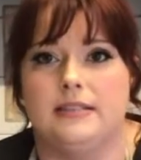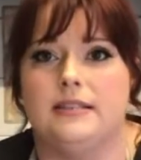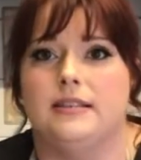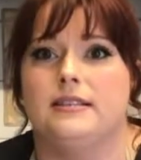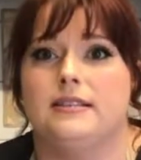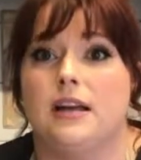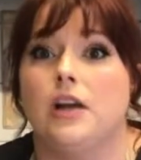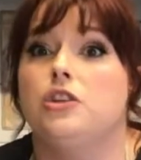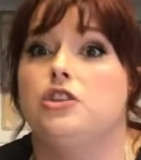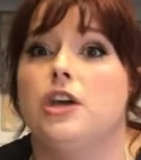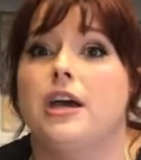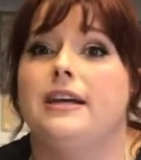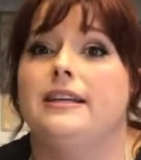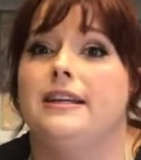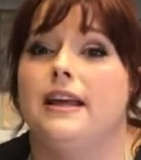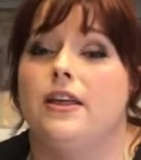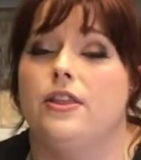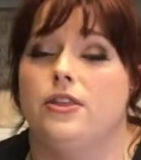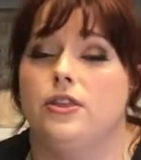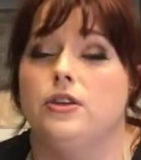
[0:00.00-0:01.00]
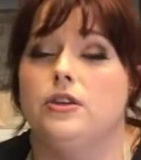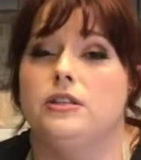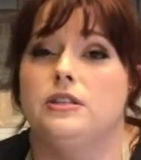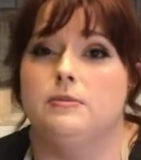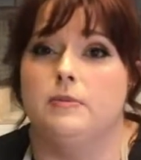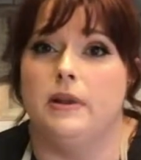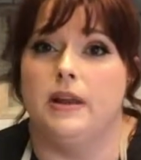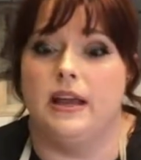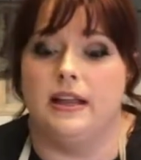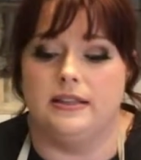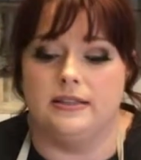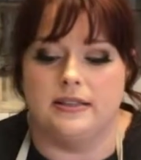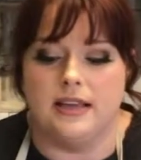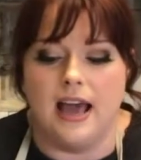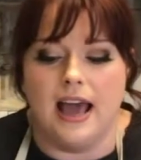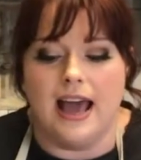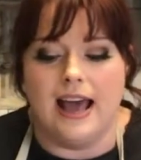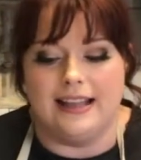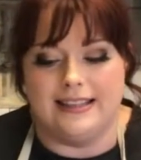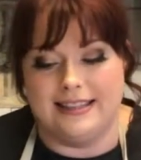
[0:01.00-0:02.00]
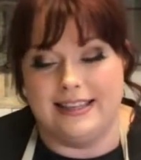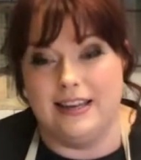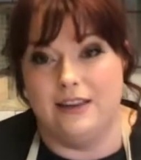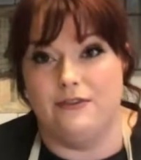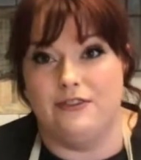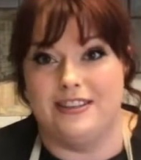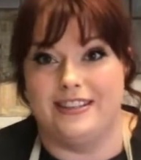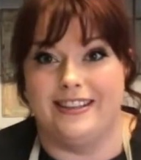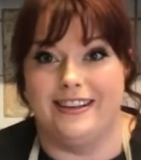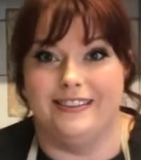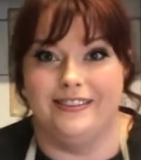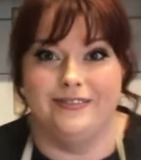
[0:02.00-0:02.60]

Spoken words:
I'll start checking it at 30 minutes, seeing if it's done.